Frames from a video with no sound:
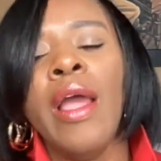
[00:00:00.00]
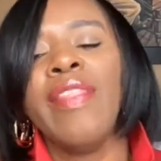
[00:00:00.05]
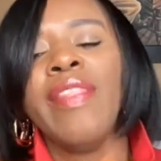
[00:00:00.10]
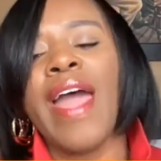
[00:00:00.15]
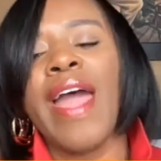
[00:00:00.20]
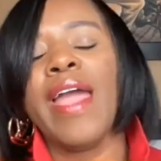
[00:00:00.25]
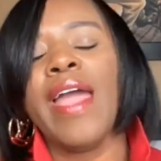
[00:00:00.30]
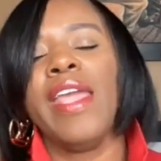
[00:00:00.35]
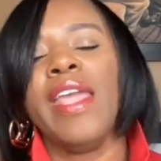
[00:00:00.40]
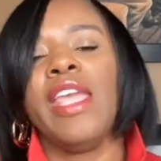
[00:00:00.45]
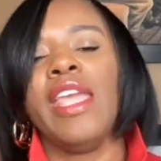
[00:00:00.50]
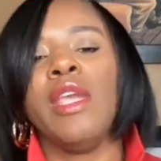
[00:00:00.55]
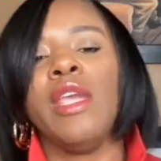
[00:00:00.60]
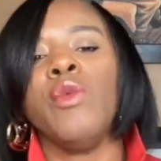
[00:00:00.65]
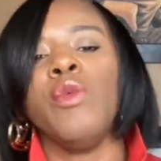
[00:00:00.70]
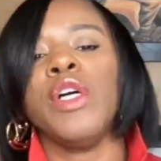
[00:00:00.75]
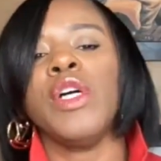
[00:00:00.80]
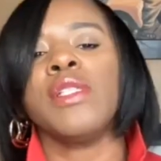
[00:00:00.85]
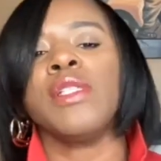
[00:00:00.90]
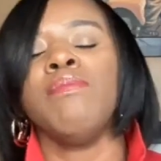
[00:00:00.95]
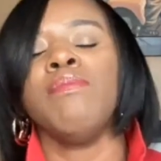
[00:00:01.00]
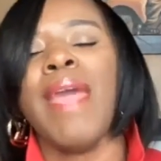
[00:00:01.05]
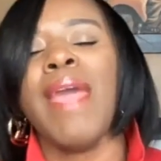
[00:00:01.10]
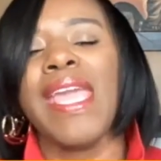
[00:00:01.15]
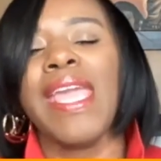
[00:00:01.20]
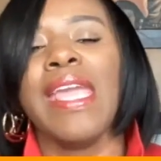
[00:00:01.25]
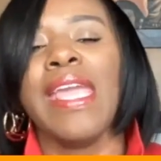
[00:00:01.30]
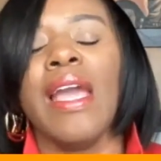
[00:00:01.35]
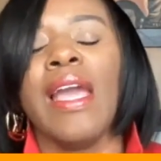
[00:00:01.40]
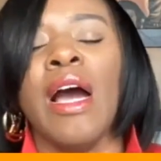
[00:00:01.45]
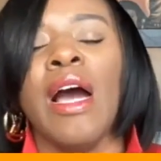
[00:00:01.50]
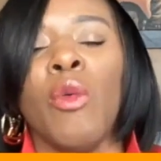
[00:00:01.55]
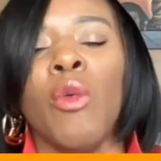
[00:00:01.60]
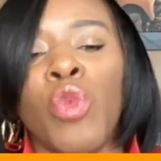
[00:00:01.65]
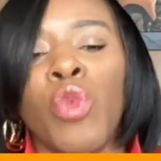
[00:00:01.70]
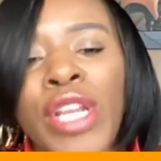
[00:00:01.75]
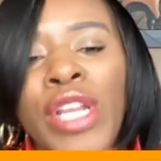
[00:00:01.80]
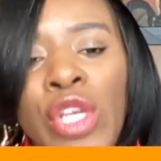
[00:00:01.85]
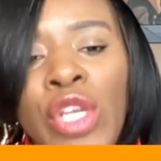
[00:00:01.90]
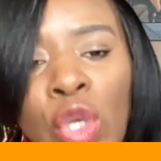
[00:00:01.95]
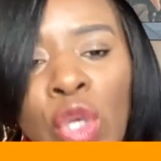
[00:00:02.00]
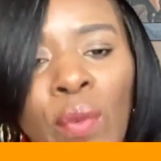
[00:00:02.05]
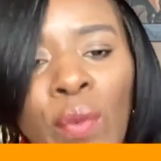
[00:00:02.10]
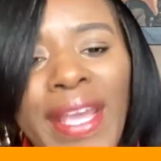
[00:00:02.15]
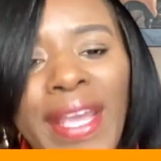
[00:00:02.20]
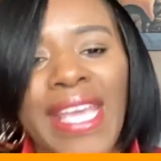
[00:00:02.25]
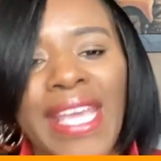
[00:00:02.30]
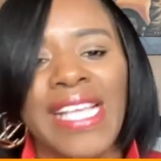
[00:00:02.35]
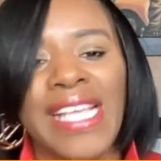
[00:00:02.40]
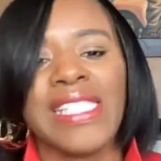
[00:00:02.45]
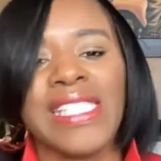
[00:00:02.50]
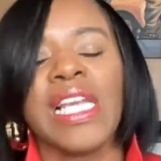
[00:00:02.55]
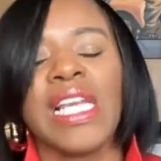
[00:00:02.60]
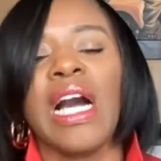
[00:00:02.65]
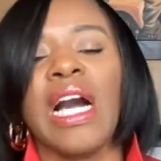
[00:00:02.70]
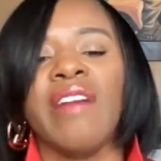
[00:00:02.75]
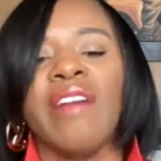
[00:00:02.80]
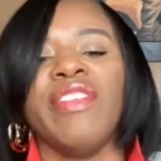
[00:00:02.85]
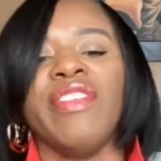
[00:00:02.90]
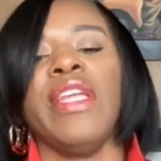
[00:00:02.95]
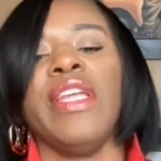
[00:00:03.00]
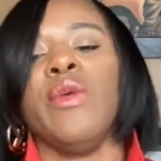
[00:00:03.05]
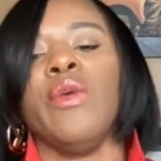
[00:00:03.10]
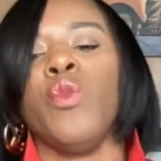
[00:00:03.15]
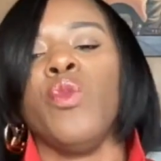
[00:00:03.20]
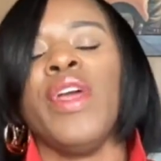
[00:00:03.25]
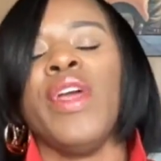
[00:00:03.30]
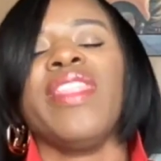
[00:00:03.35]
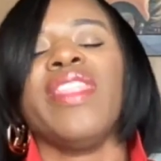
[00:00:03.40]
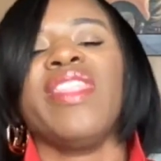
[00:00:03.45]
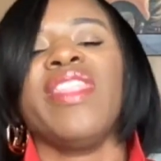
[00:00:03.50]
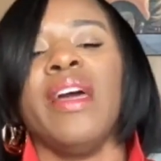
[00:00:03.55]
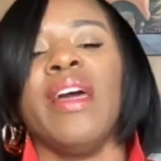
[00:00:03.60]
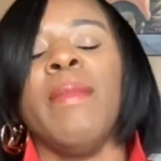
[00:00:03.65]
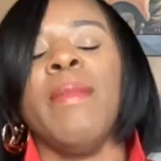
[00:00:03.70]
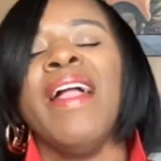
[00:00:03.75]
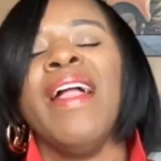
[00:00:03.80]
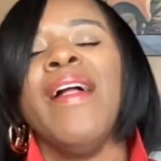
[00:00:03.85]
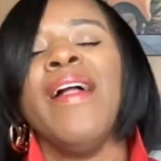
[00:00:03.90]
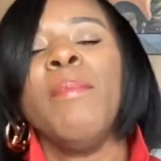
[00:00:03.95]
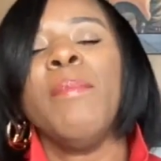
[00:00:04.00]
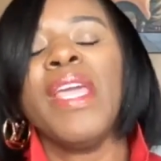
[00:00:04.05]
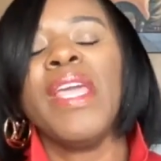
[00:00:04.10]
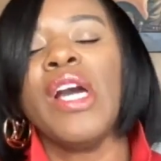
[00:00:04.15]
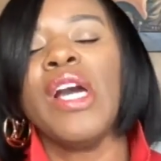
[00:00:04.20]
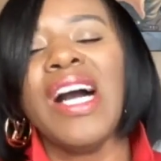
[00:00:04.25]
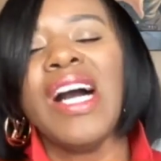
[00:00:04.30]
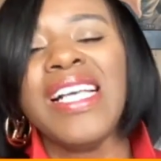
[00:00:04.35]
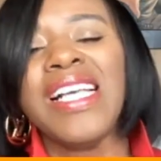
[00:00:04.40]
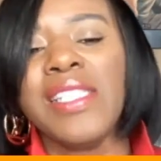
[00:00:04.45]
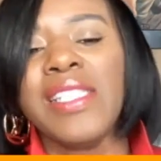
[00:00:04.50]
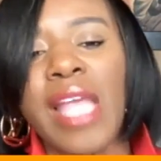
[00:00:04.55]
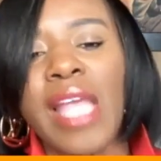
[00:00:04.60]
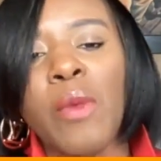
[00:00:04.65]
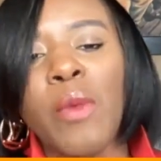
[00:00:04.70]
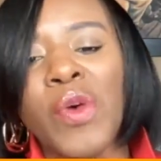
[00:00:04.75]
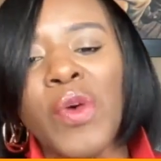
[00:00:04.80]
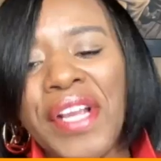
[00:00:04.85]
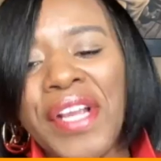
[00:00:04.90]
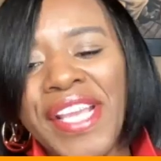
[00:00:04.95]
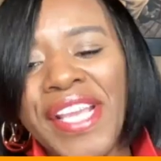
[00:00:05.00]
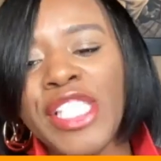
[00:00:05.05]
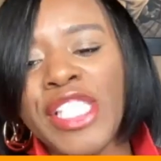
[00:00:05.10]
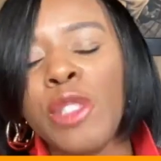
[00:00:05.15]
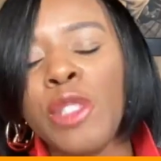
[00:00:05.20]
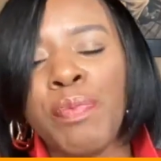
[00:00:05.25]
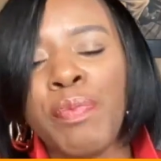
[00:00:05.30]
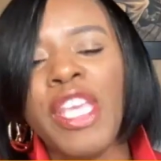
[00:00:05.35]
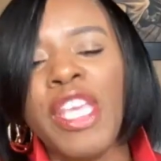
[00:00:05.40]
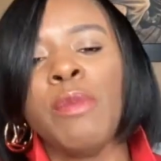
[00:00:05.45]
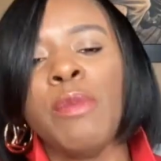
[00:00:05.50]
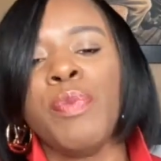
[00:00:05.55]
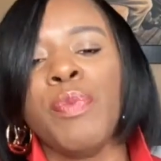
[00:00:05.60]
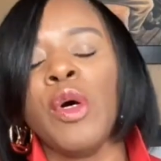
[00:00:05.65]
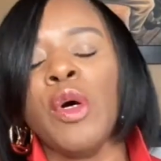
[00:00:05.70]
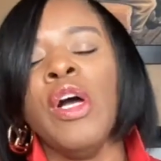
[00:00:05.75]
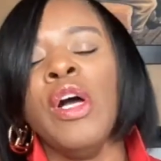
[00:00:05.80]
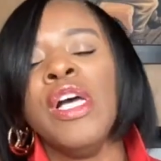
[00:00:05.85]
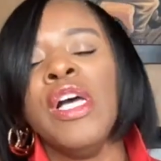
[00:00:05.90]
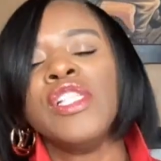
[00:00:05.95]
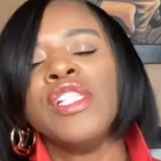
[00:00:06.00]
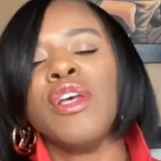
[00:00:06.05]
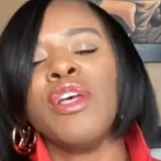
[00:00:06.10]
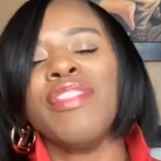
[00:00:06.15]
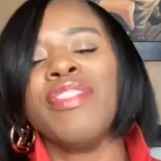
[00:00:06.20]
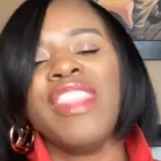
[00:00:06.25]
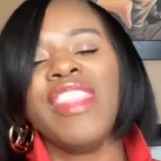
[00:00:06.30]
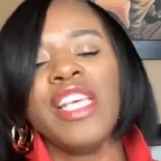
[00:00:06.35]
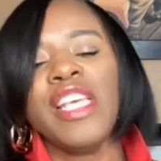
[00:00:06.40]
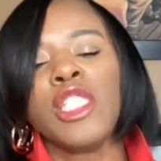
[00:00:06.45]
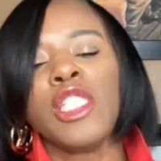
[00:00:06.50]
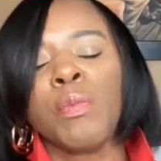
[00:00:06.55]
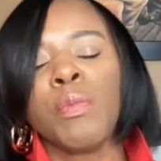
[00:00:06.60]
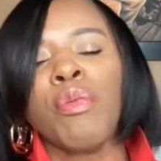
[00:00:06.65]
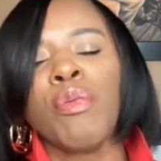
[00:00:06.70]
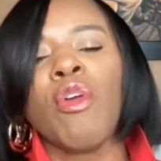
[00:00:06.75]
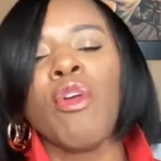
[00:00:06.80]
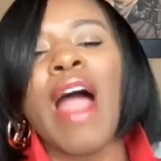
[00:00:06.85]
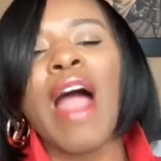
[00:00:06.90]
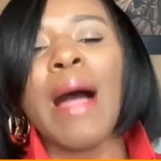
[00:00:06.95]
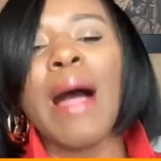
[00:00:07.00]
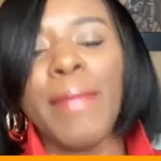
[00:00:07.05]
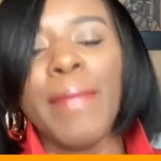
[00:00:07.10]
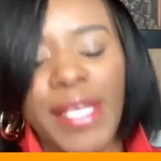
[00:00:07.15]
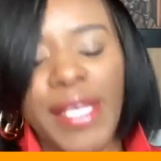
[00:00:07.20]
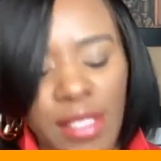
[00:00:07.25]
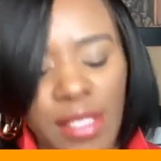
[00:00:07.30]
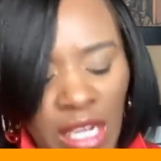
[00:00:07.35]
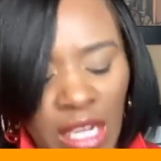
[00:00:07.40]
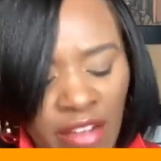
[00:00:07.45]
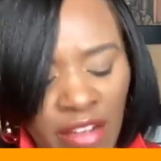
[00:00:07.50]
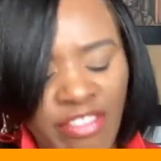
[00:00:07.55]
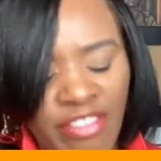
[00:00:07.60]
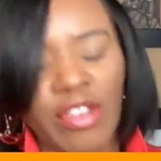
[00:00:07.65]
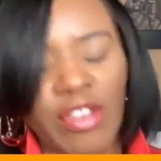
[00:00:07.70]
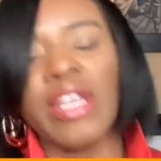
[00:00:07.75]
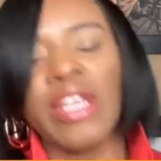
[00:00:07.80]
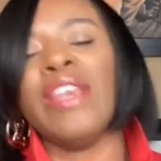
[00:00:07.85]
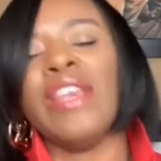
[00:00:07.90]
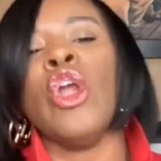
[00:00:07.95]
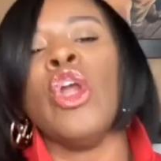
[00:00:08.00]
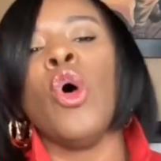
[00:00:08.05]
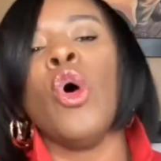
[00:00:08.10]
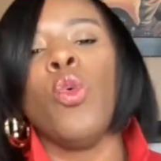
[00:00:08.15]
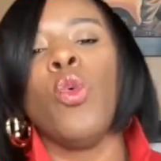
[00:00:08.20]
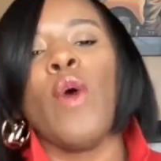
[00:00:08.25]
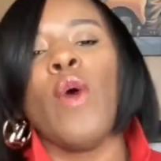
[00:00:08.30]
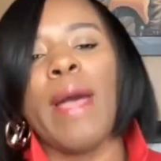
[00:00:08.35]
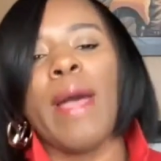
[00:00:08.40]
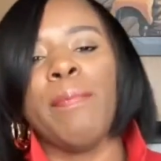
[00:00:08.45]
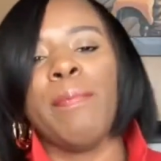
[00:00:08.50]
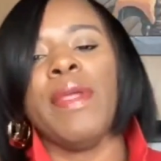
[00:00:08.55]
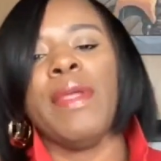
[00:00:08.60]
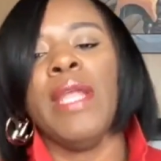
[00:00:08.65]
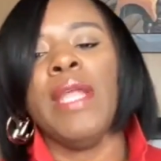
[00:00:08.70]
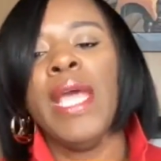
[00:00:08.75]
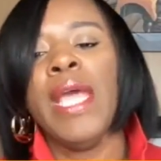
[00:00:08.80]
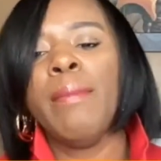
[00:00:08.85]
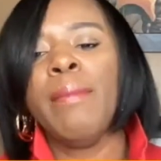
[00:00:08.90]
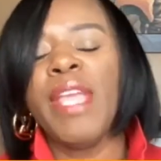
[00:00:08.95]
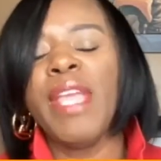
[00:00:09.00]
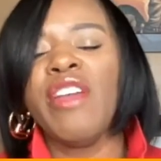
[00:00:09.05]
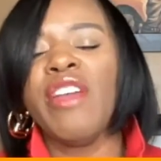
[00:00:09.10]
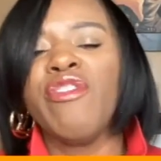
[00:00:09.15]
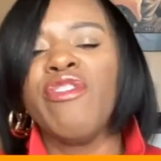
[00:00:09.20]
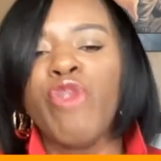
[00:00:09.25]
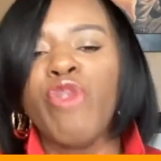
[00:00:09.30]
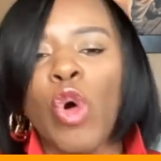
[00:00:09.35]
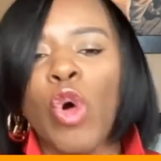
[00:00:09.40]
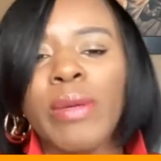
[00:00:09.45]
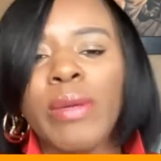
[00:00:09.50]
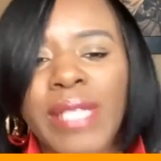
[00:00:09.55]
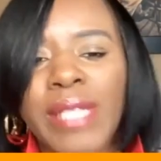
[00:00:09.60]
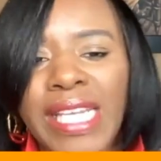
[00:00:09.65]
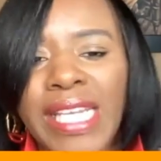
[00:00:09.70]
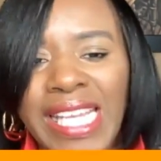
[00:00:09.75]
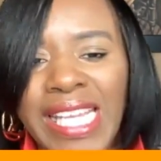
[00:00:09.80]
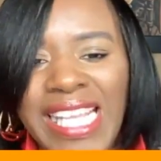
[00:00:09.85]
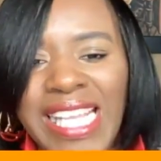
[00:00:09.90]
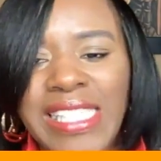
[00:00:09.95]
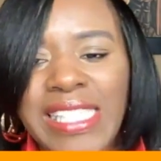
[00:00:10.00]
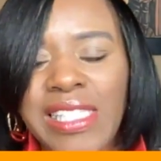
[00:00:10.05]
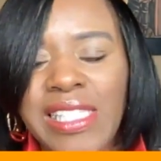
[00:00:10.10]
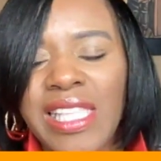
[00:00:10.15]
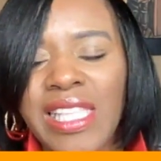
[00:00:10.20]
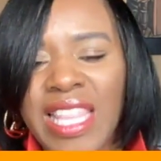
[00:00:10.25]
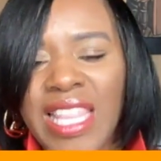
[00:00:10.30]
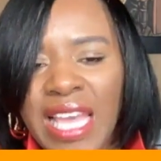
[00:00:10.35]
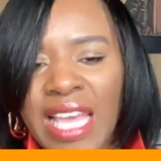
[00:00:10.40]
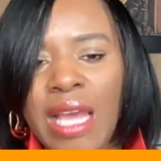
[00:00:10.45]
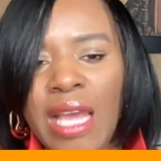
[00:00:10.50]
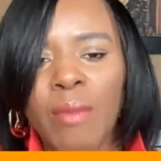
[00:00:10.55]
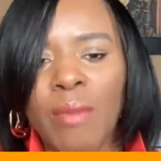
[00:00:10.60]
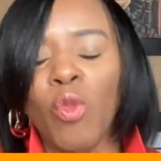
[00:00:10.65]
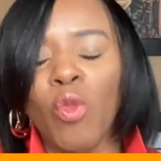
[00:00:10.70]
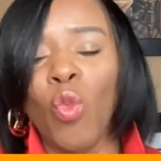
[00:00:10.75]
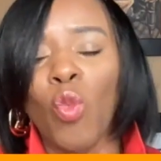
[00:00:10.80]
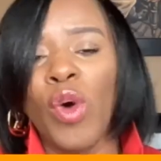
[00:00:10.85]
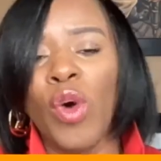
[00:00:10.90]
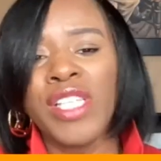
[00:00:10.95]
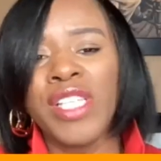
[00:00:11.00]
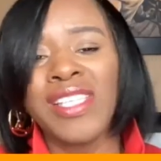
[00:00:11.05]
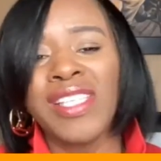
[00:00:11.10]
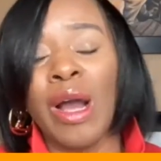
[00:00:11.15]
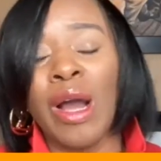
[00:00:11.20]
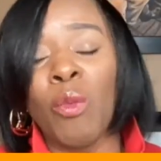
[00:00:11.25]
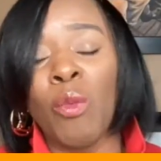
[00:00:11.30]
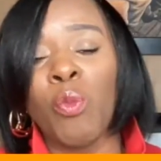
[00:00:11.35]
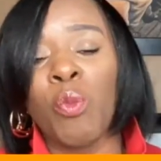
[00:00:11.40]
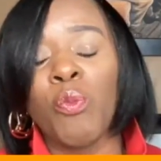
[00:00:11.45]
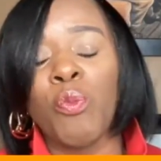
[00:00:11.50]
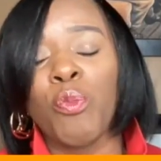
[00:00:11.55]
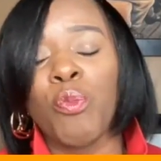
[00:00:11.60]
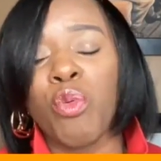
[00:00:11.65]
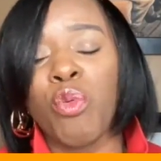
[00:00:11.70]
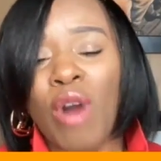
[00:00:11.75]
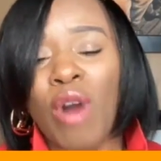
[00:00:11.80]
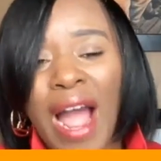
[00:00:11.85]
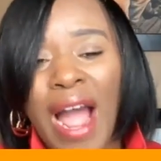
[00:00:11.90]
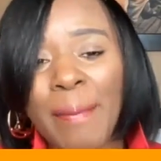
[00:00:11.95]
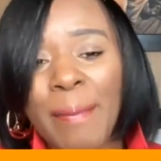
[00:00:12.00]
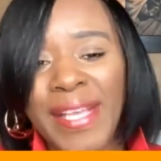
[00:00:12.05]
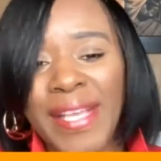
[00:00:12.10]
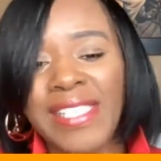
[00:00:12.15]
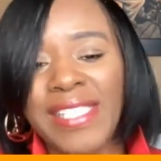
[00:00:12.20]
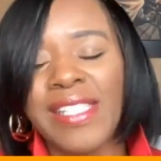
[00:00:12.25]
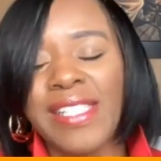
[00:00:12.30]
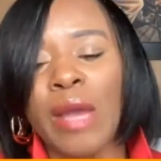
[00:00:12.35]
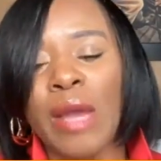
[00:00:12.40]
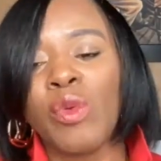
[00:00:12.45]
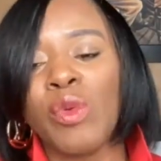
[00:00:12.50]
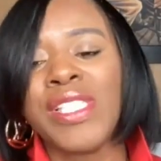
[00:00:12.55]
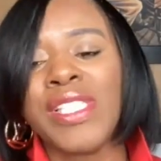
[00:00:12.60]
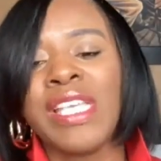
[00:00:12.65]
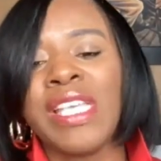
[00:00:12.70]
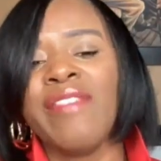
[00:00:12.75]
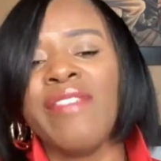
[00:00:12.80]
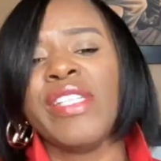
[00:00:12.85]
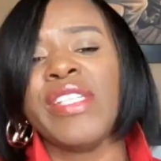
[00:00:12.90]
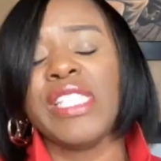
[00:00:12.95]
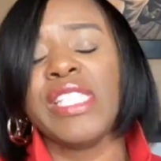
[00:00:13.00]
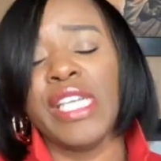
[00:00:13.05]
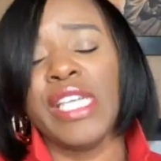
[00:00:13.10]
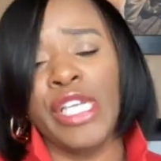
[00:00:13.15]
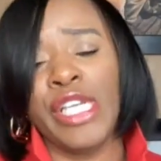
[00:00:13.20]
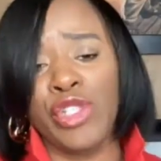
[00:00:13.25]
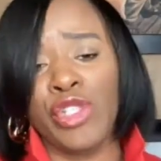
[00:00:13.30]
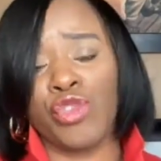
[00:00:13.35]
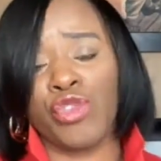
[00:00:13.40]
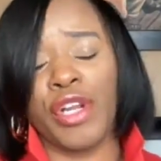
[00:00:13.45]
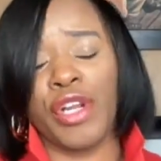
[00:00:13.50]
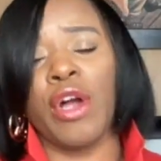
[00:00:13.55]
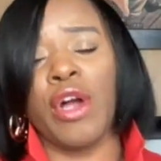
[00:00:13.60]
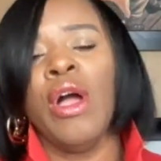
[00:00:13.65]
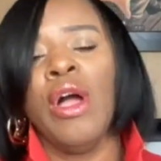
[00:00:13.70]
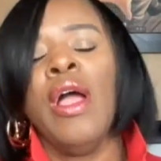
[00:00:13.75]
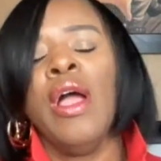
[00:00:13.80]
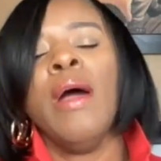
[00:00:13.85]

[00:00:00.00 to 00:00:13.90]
that he was making, uh, renewing his covenant with them because they were his people. So this promise of no weapon being formed against them was a promise that was given to Israel.